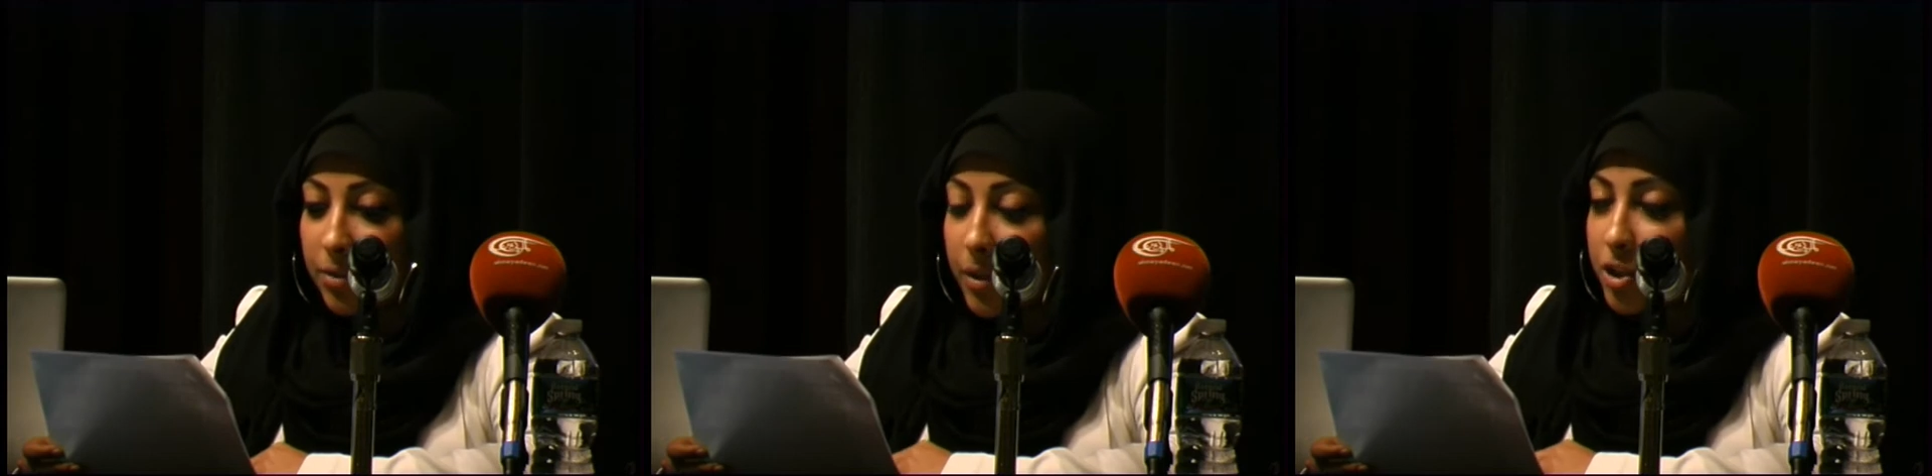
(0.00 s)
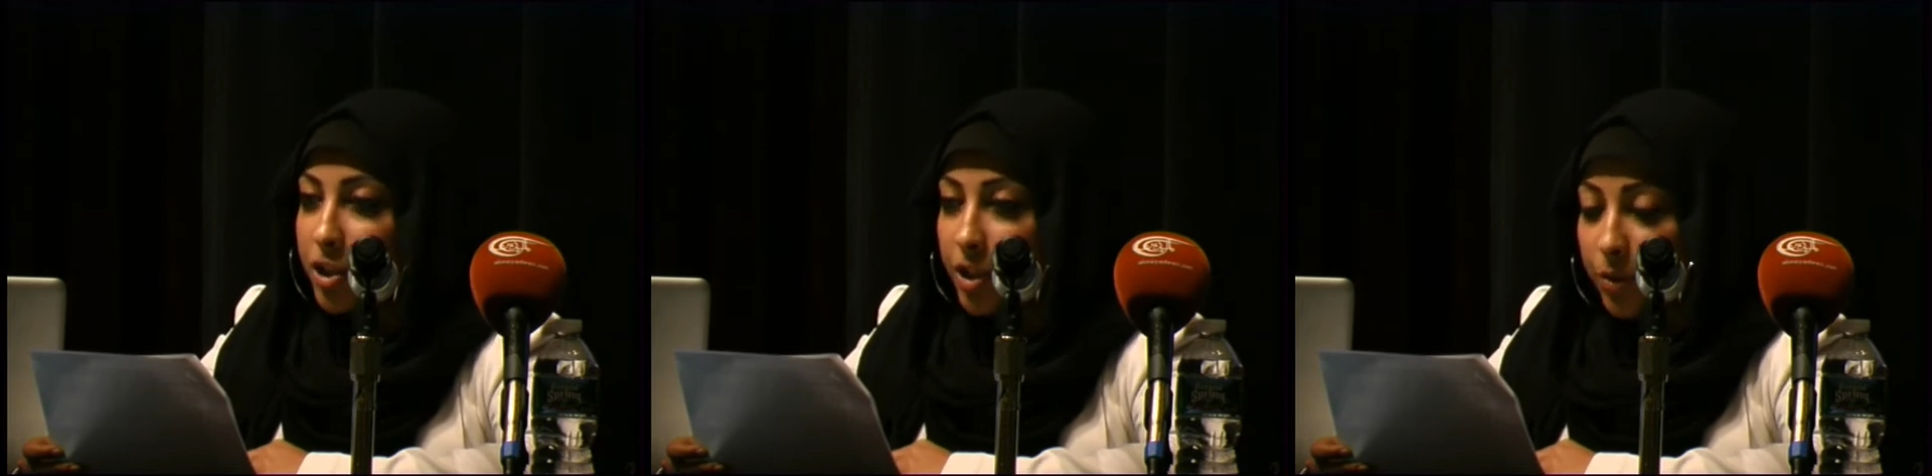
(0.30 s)
but
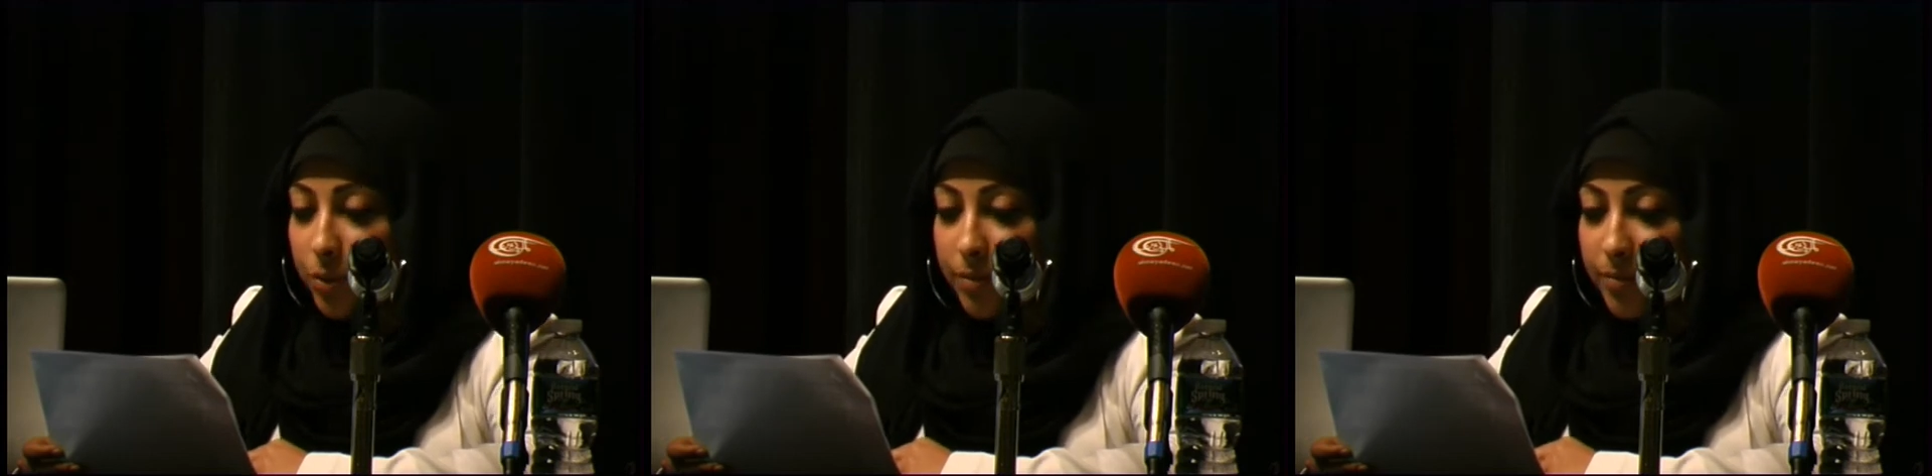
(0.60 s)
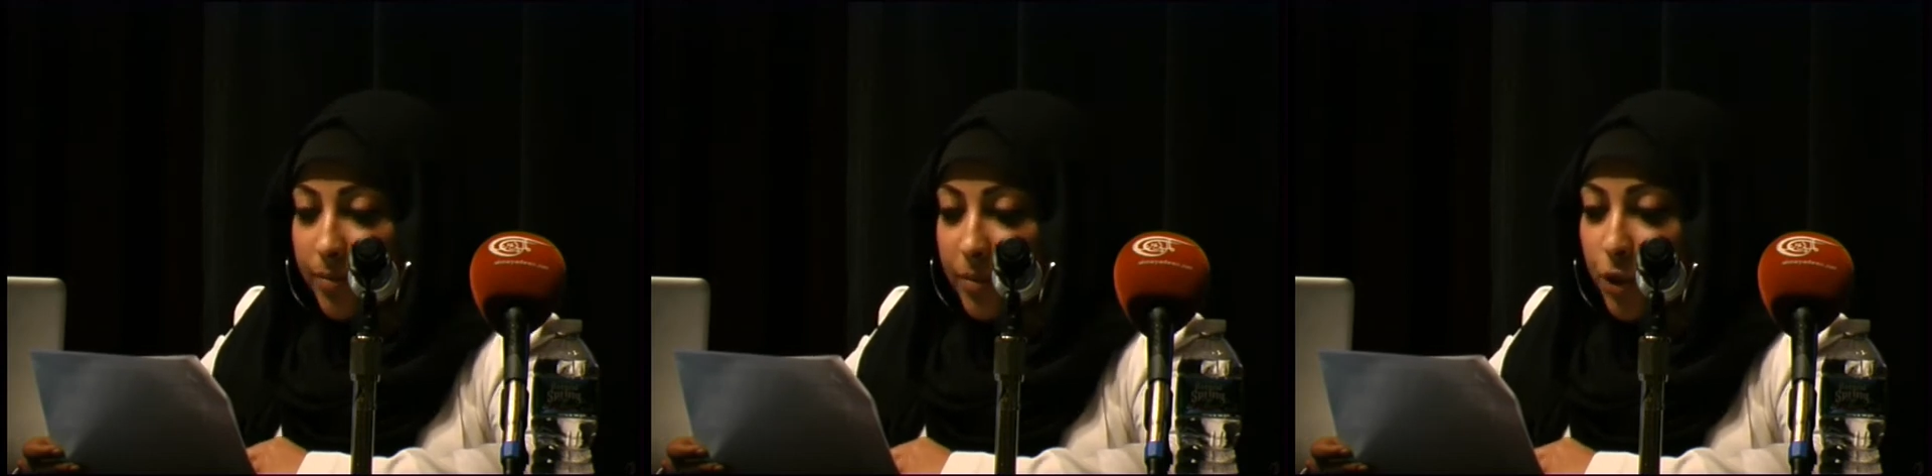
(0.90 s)
to you,
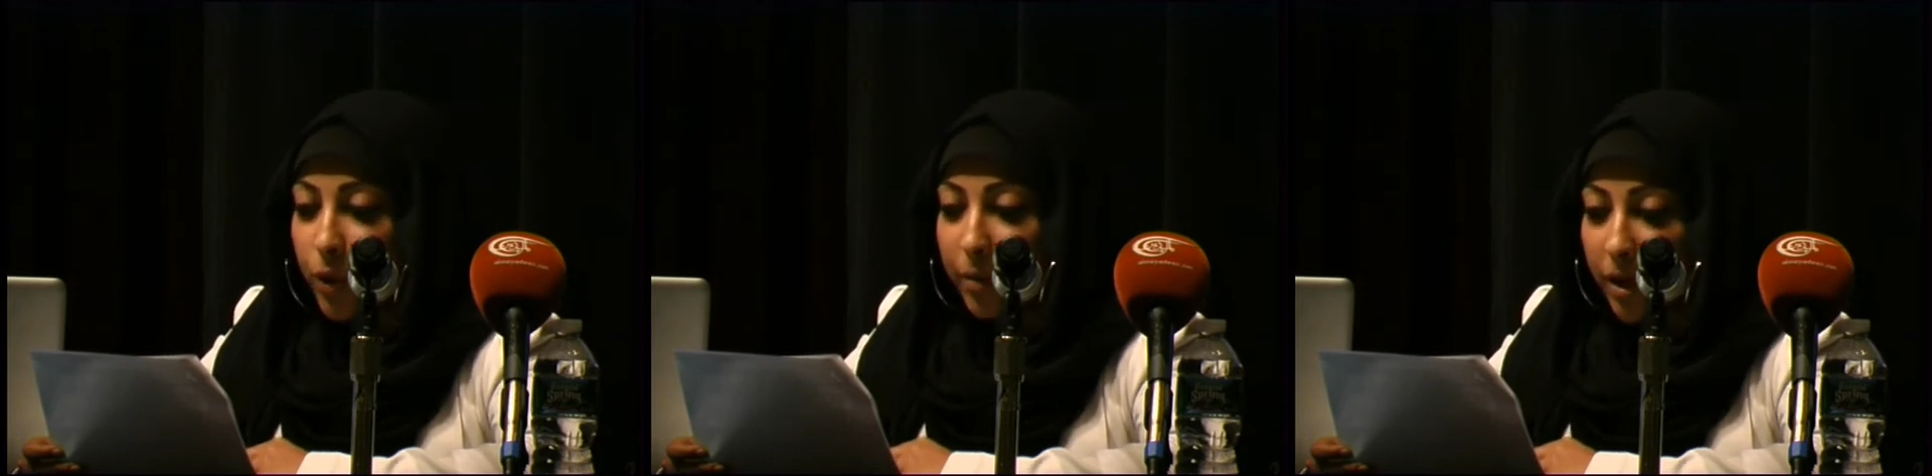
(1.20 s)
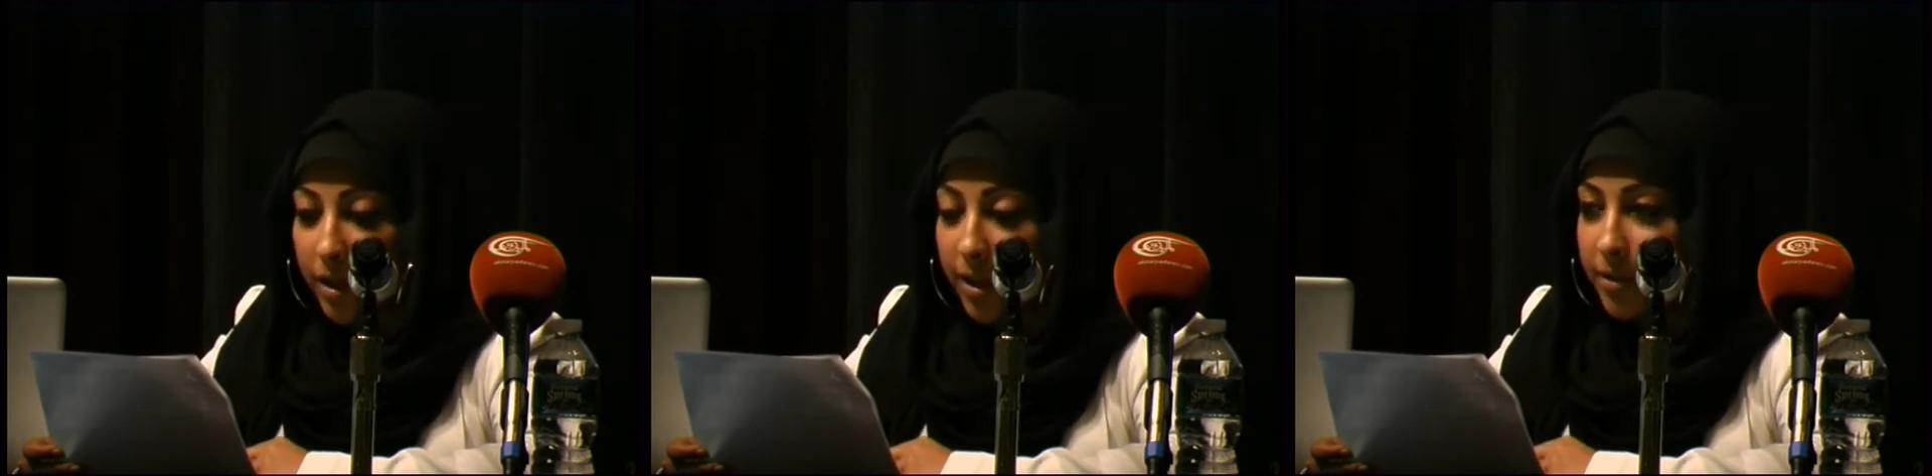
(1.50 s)
to
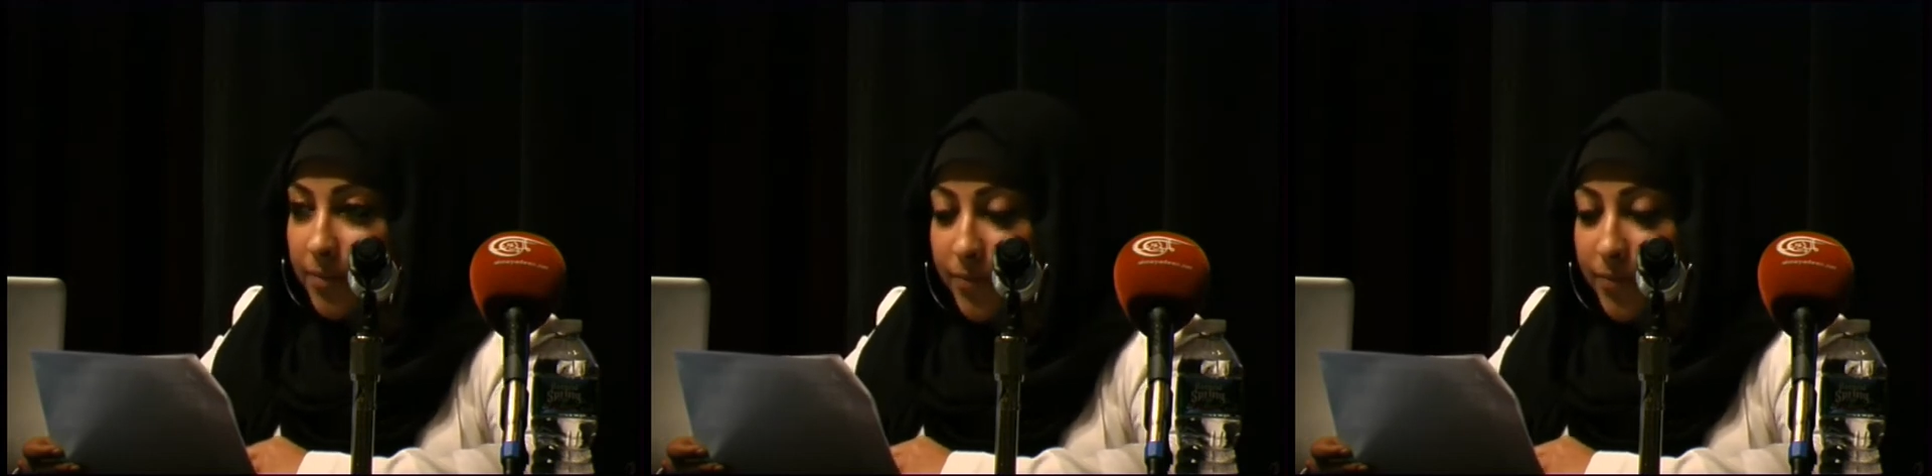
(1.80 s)
America.